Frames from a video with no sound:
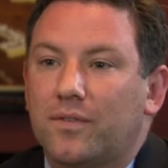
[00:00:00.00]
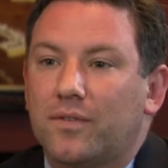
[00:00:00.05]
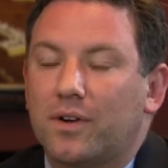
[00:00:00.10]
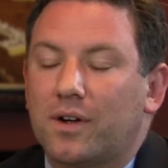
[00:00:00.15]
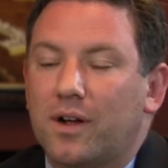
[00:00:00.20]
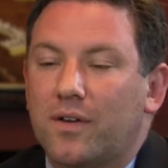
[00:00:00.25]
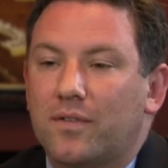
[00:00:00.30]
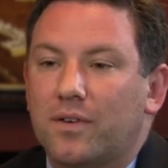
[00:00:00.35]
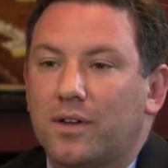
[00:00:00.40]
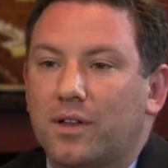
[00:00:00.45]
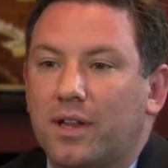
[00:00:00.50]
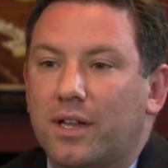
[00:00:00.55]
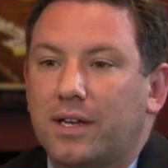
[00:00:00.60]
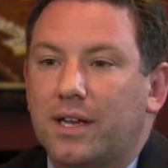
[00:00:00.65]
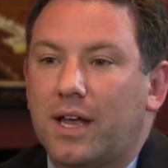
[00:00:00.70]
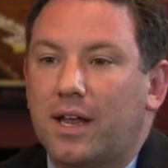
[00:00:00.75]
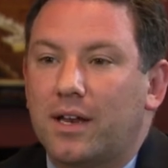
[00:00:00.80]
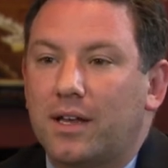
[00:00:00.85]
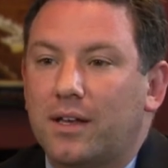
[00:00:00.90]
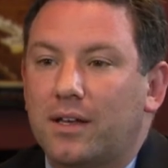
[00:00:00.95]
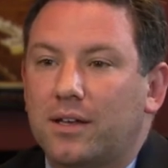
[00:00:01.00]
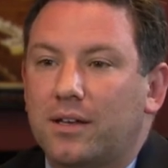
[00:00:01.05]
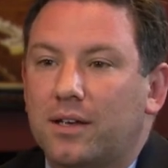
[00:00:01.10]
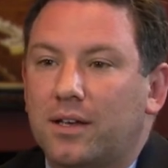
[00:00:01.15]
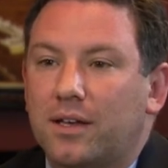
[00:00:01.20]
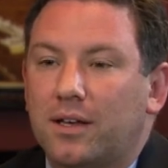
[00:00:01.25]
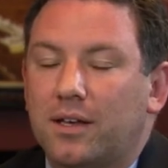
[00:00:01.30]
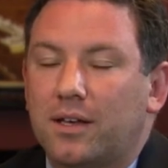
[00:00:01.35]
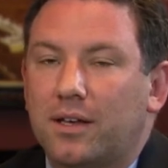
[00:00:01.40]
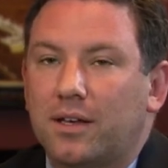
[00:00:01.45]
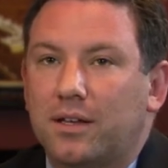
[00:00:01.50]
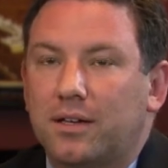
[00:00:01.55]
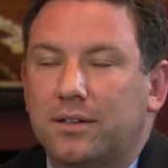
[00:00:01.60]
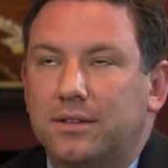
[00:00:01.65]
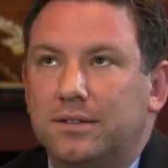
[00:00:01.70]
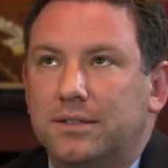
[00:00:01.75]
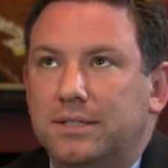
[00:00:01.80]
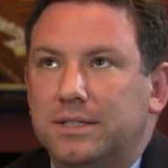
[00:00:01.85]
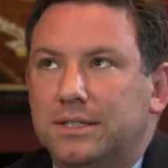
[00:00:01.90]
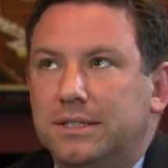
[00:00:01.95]
for Governor Glenn Denning
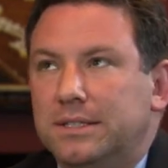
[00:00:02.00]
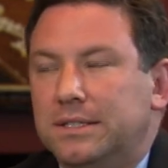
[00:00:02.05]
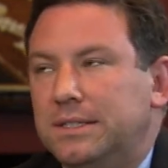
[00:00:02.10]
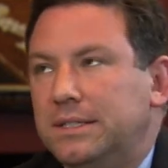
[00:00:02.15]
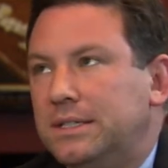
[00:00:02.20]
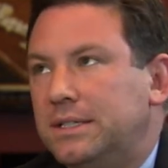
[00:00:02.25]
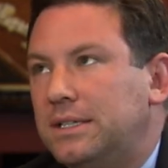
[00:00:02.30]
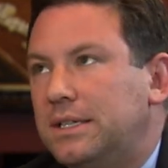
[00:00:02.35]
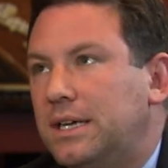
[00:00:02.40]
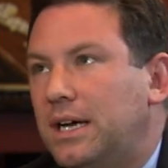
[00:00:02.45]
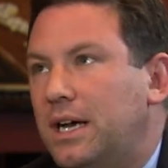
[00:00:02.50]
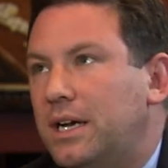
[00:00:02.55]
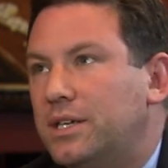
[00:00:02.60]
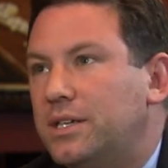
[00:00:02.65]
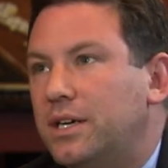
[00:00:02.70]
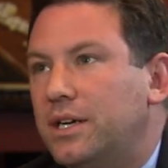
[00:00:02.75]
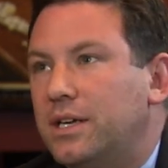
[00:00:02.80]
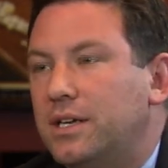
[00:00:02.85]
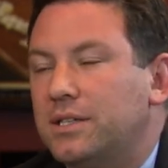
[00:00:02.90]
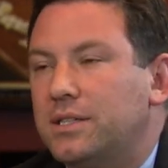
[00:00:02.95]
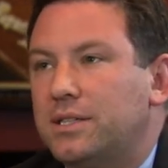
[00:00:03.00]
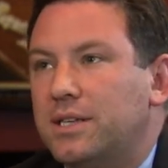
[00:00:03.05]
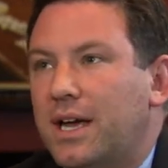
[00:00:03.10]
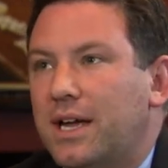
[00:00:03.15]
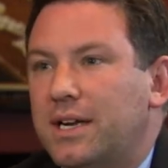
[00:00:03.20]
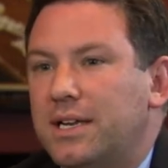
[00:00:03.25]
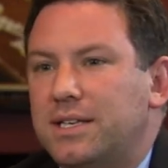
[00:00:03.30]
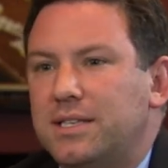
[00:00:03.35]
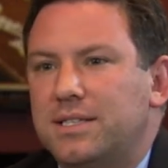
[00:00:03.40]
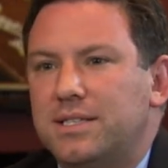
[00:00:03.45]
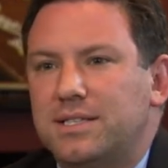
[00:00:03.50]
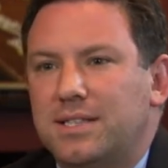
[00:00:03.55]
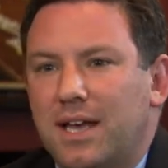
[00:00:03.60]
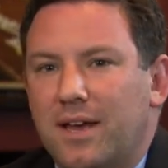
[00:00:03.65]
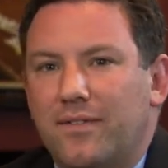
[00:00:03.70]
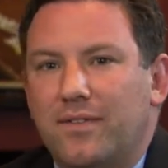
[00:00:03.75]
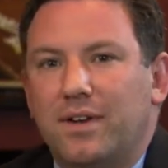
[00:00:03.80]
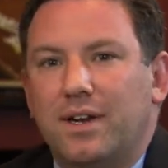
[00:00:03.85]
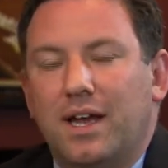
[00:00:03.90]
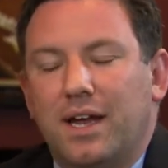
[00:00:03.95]
in
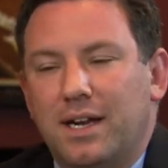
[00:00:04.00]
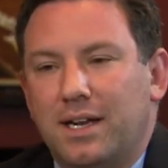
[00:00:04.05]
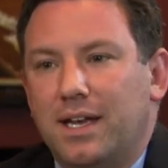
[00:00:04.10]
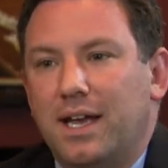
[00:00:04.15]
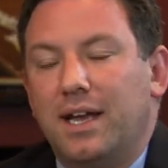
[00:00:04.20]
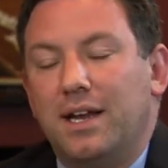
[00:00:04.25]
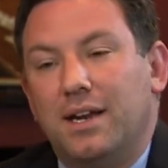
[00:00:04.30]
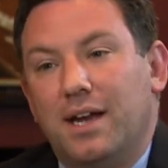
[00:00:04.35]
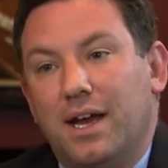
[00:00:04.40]
97, 98,